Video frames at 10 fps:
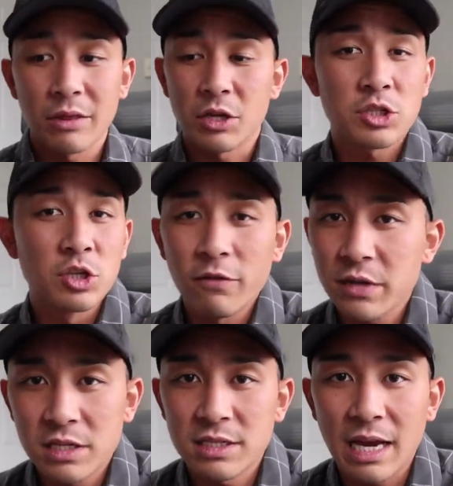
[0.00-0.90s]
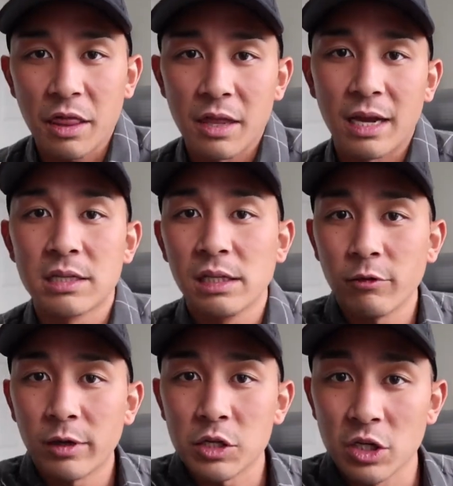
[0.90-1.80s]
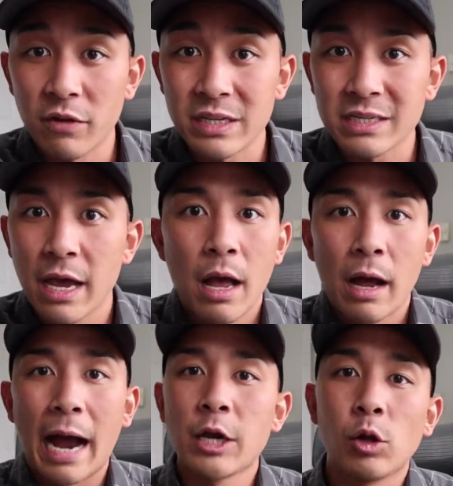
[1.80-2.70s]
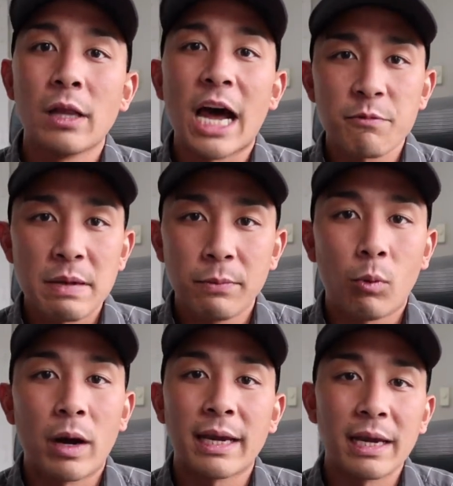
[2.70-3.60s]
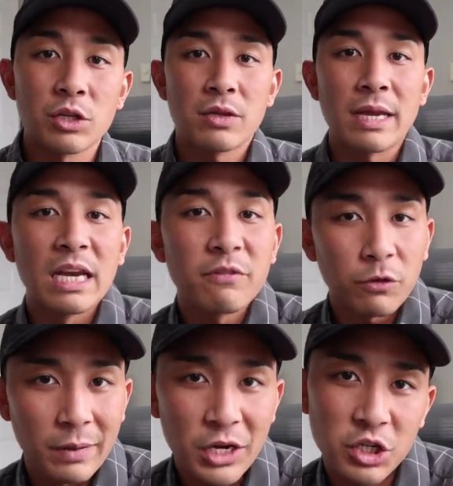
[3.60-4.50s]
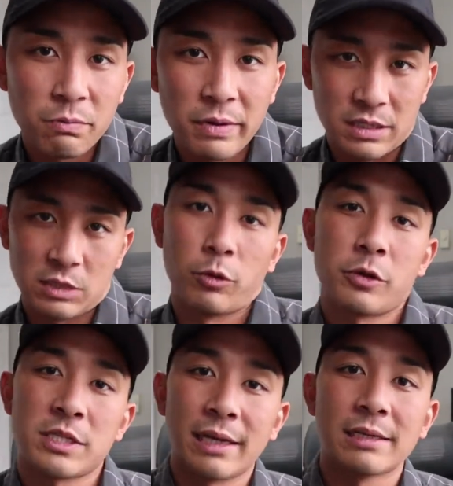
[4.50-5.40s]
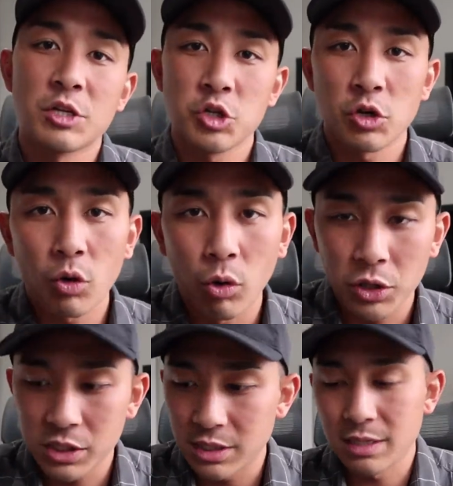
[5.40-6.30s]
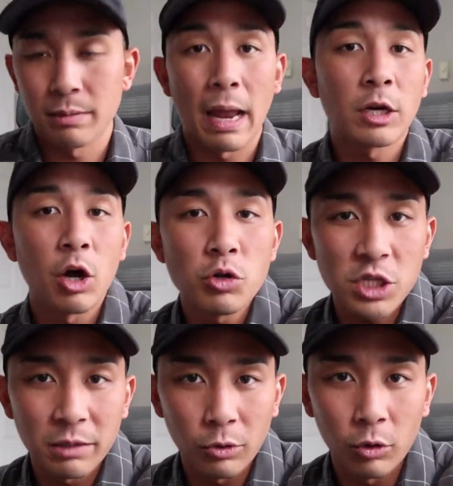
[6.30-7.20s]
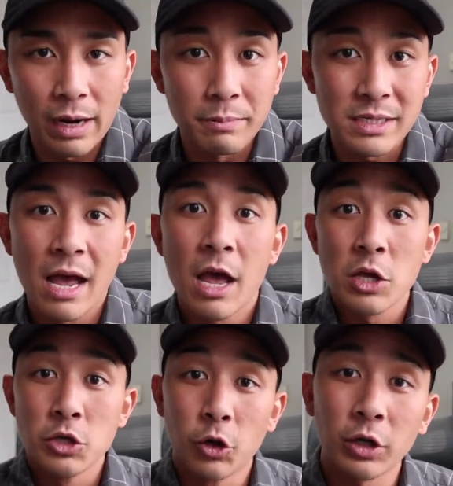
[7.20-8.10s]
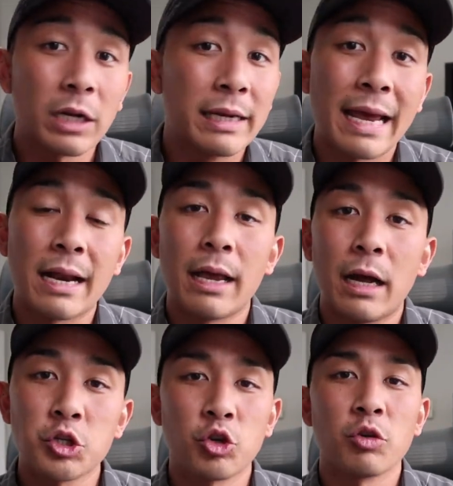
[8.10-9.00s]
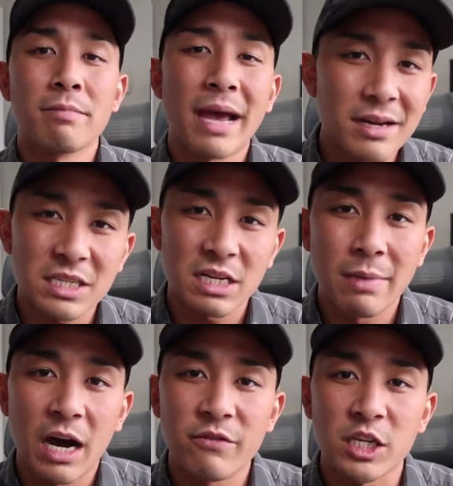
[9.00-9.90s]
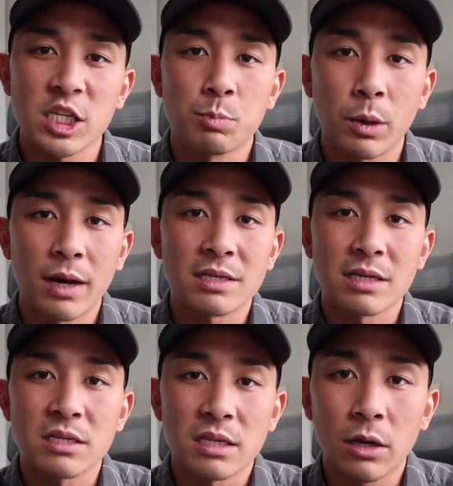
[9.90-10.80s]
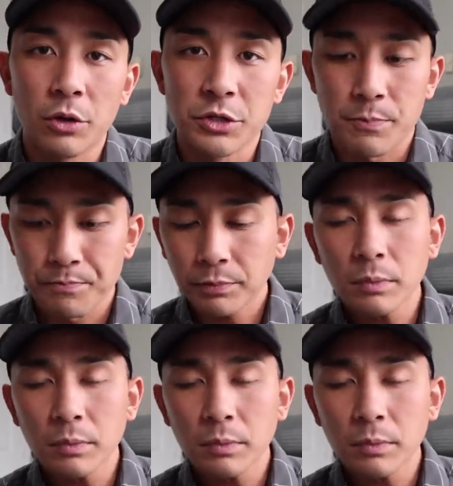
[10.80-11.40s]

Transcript: in the services side of thing and delivering a service, I know a lot of people wanna get into the information business where they're selling digital courses and, and coaching programs. You're gonna get a tremendous amount of experience and skills